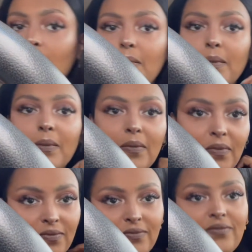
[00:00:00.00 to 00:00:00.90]

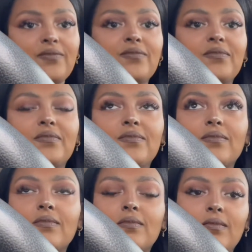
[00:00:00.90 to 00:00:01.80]

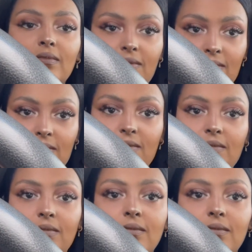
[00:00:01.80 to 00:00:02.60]
Nobody speaks.